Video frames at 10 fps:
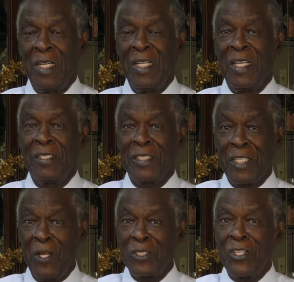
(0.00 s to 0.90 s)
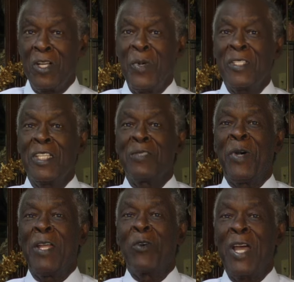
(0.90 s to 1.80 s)
And there's a long story about this,
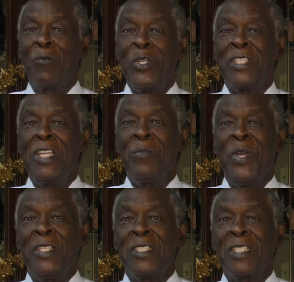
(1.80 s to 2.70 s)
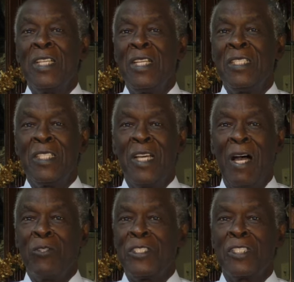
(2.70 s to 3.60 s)
but when I went to Independence, I
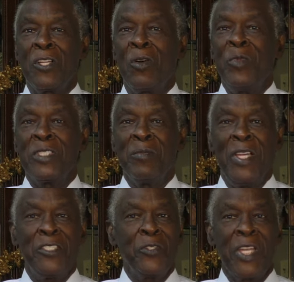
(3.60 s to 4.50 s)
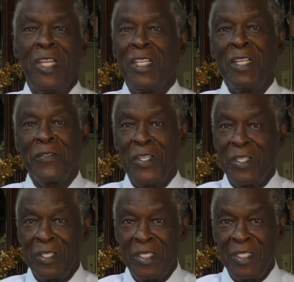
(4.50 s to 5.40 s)
was just told, Mr. Mays, you can't live
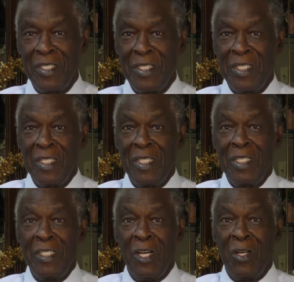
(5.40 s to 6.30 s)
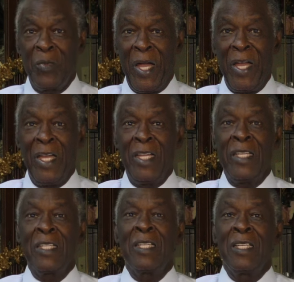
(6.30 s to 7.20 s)
here. No,
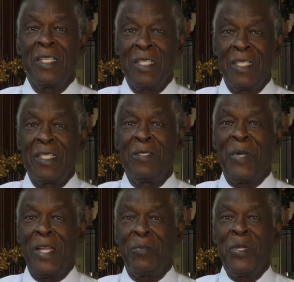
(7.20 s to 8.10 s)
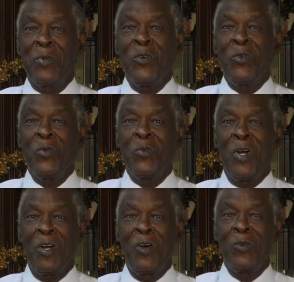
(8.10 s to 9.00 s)
by the people who
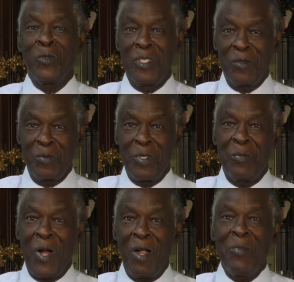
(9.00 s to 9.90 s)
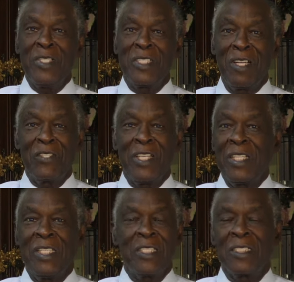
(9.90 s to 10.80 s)
own the apartments and everything.
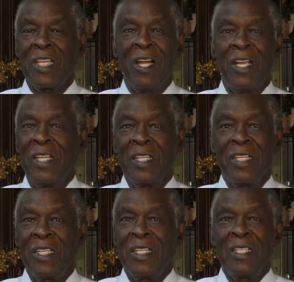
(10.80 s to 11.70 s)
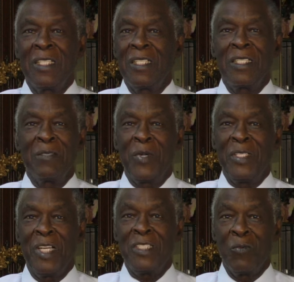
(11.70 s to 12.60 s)
They said, sorry. But
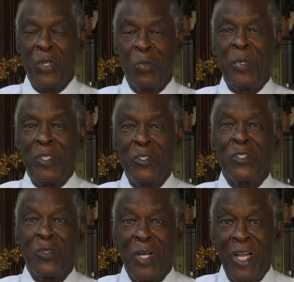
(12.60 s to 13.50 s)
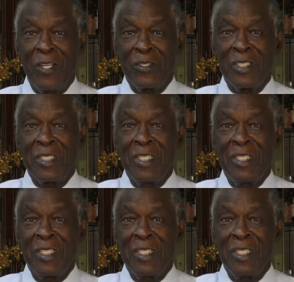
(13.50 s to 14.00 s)
they said, we'll build you a house.